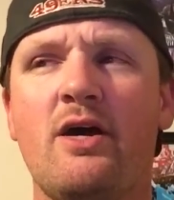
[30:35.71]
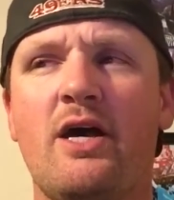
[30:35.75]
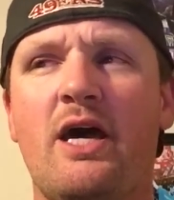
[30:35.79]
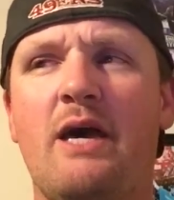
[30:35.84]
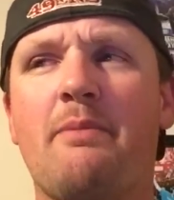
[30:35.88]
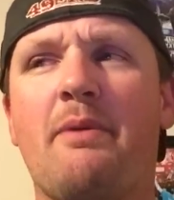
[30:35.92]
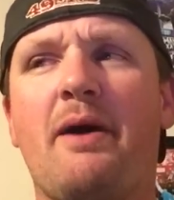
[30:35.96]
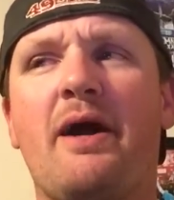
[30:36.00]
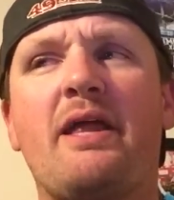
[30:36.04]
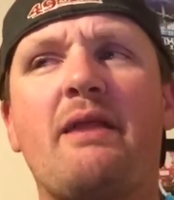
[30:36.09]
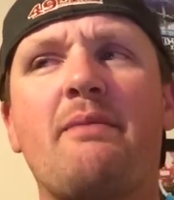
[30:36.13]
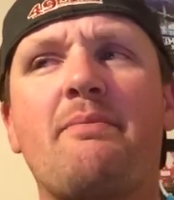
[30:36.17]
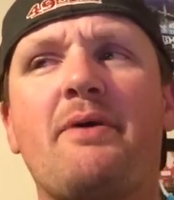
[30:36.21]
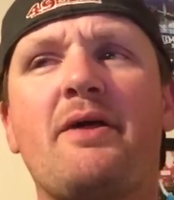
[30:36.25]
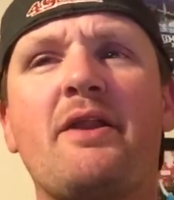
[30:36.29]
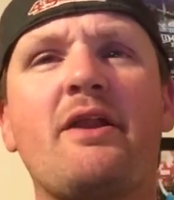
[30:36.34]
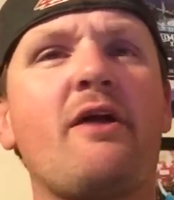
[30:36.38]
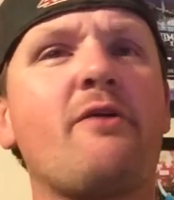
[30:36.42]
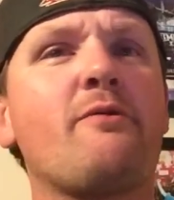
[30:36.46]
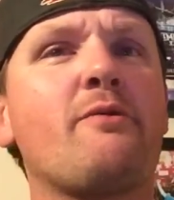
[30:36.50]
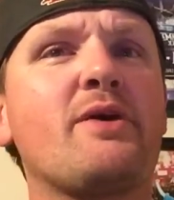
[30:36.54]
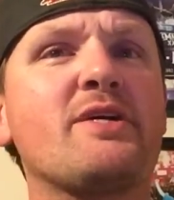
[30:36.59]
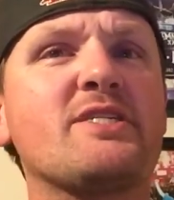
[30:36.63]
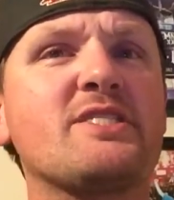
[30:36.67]
It might have been
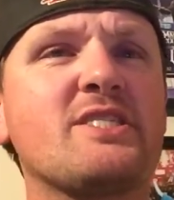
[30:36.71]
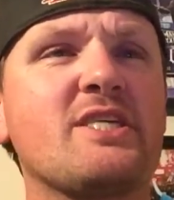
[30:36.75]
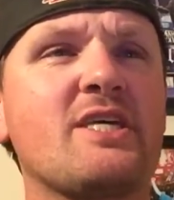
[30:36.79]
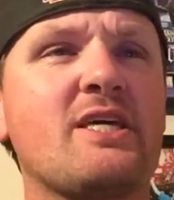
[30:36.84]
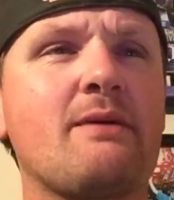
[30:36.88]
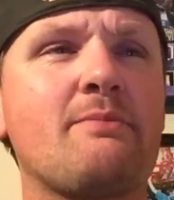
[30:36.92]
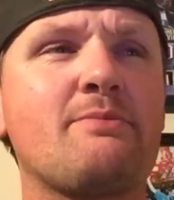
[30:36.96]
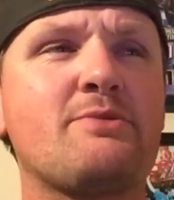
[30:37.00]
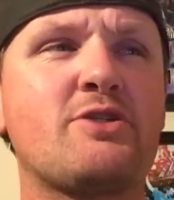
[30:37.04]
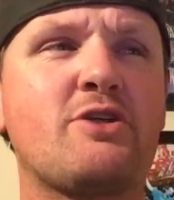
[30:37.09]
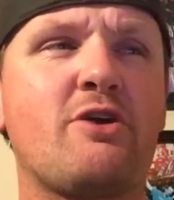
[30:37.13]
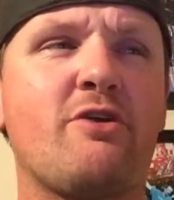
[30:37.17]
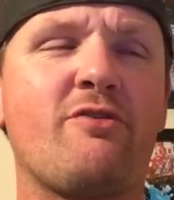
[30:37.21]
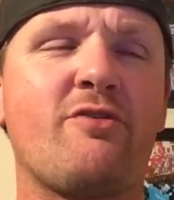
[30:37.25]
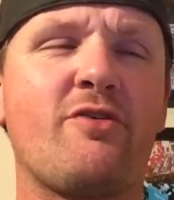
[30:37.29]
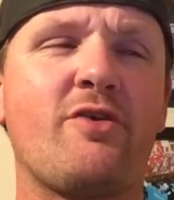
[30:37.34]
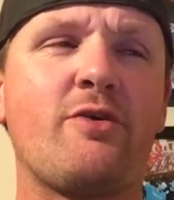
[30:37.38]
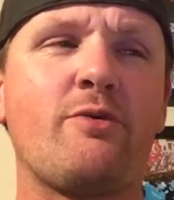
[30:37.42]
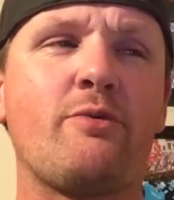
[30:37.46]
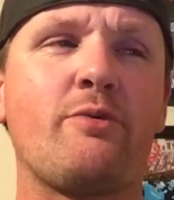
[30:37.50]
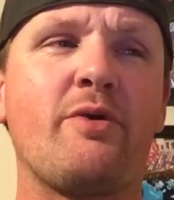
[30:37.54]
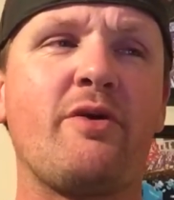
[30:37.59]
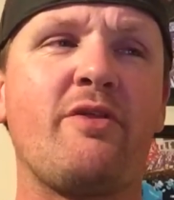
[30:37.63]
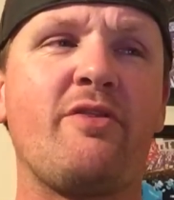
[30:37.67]
on Wrestling
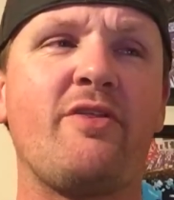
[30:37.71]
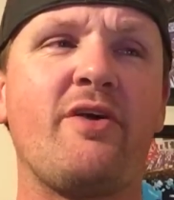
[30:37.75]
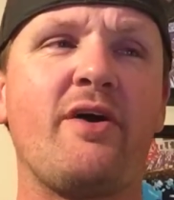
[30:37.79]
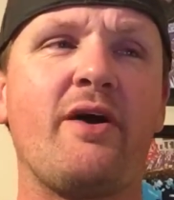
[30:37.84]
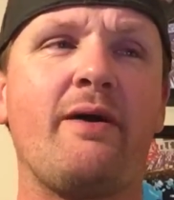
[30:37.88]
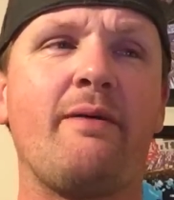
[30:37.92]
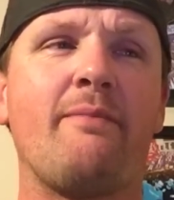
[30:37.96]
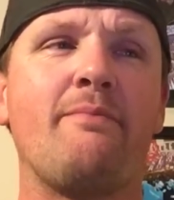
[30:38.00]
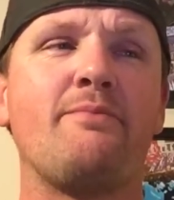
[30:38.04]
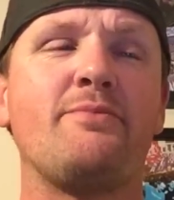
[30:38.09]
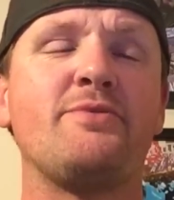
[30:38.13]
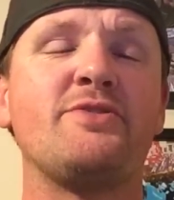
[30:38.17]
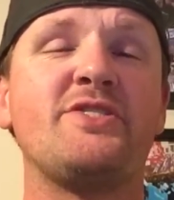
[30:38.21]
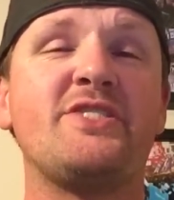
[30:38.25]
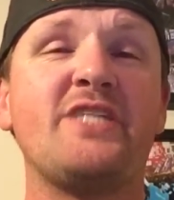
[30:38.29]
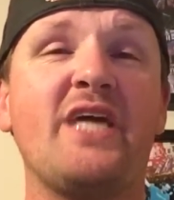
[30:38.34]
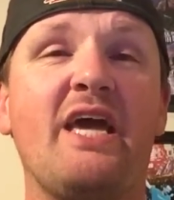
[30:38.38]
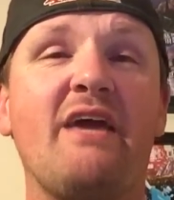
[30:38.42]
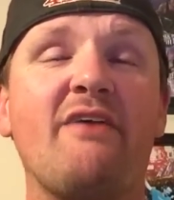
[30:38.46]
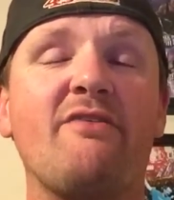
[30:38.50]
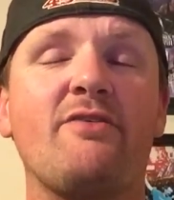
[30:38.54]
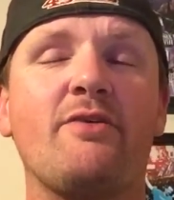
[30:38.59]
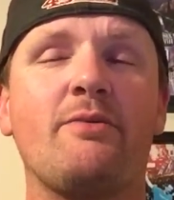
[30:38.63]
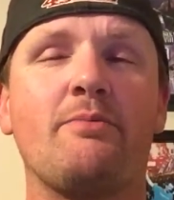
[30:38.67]
Observer with uh,
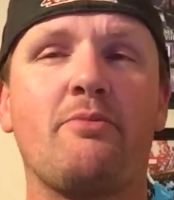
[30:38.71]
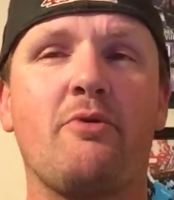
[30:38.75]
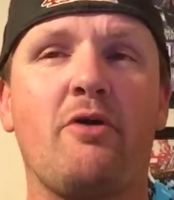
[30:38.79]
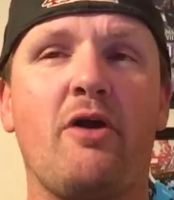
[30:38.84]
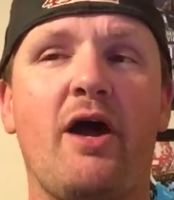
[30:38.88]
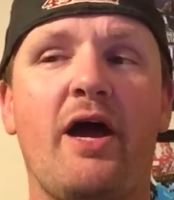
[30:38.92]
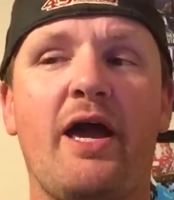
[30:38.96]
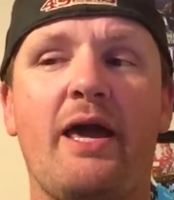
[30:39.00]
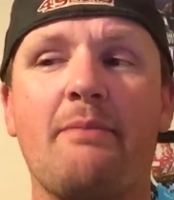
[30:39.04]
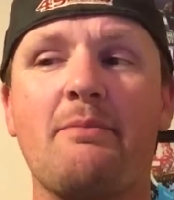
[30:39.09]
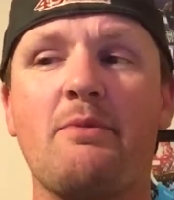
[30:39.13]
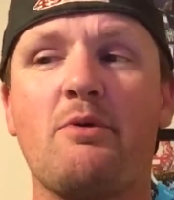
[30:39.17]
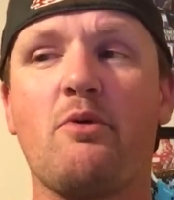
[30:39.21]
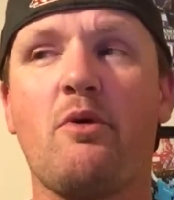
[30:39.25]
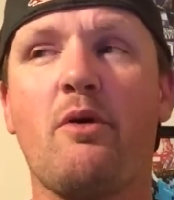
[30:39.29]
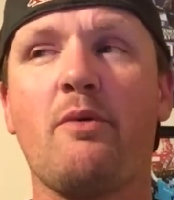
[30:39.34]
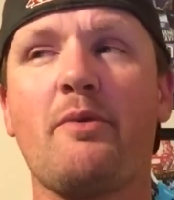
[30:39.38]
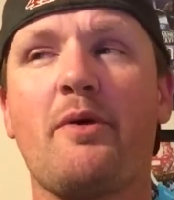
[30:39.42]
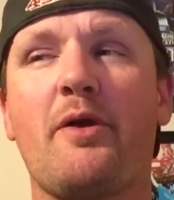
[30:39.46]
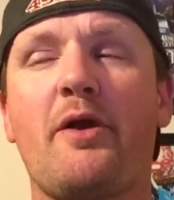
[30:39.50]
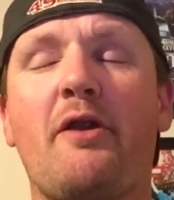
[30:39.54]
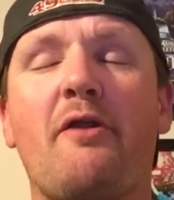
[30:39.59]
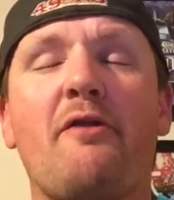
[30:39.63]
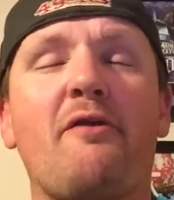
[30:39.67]
Dave and Bryan, but
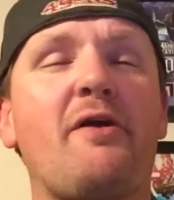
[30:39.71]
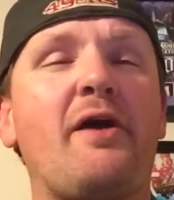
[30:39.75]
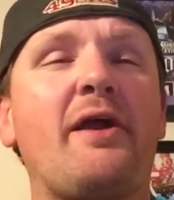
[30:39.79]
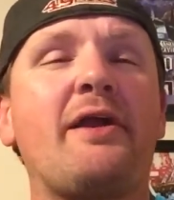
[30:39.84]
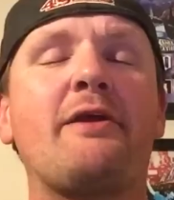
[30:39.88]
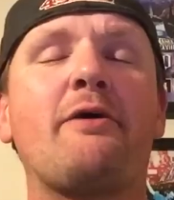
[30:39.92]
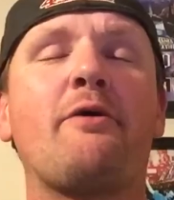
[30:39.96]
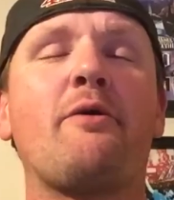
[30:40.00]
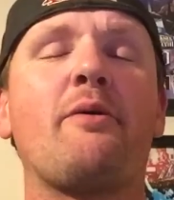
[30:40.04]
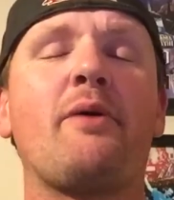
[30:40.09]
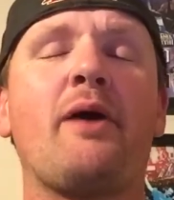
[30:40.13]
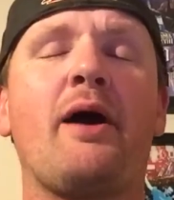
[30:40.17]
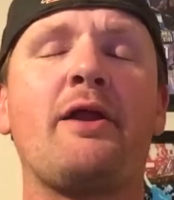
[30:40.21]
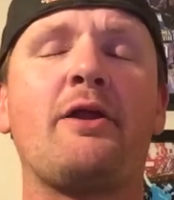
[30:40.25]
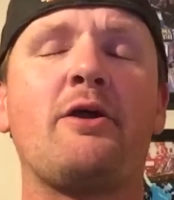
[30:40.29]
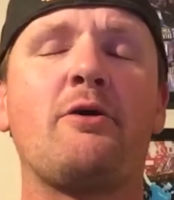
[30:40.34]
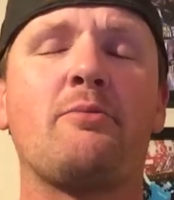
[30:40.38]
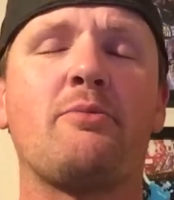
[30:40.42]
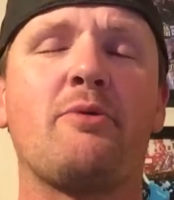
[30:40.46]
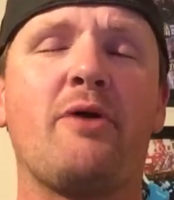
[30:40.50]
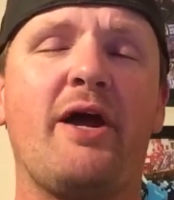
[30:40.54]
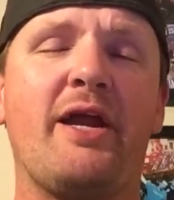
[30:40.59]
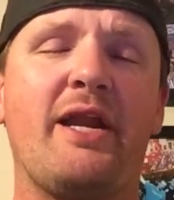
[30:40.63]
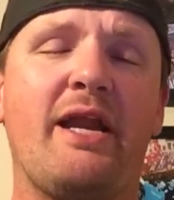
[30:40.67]
one way or another, I know I
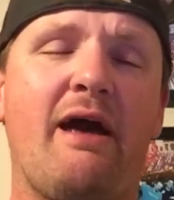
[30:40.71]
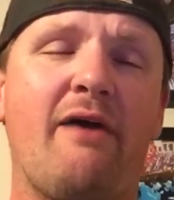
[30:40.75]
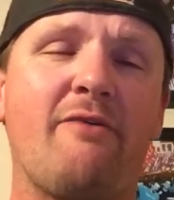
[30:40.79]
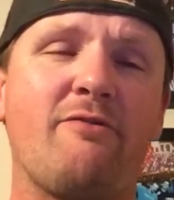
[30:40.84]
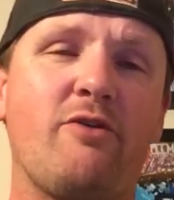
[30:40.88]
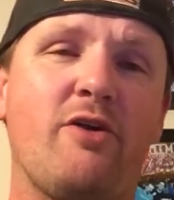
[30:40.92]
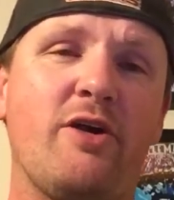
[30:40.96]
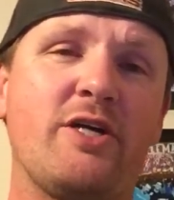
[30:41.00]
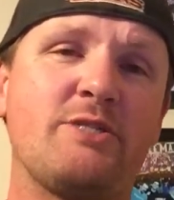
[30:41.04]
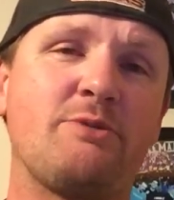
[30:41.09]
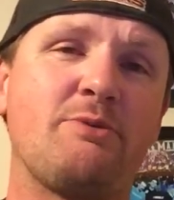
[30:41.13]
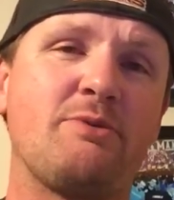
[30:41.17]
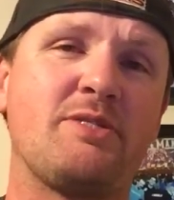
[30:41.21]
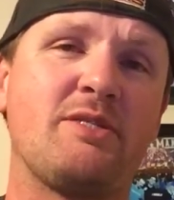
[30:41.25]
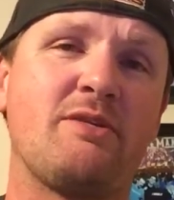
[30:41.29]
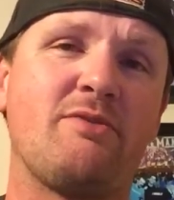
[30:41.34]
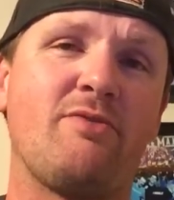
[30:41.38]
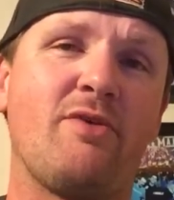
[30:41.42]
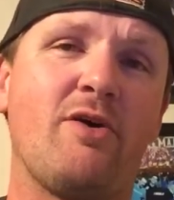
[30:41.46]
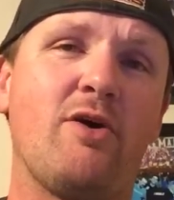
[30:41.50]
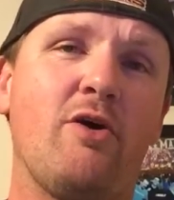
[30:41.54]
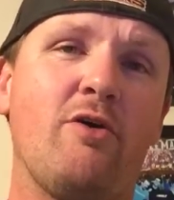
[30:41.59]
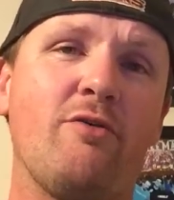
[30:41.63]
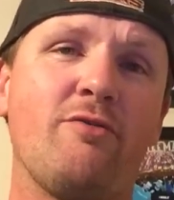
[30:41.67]
know Bryan Alvarez was
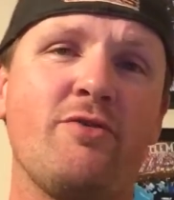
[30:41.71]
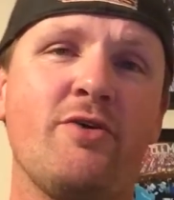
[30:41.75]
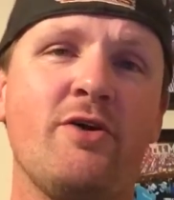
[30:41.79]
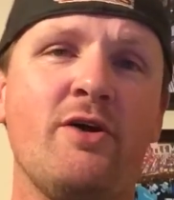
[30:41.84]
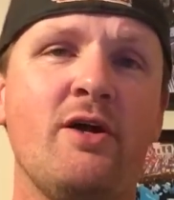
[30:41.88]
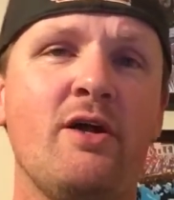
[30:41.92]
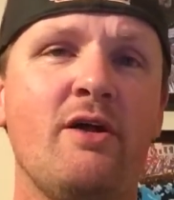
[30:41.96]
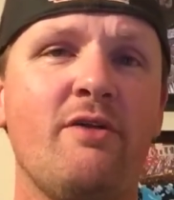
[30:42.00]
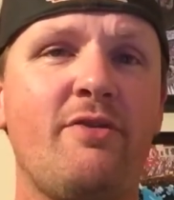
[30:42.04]
involved.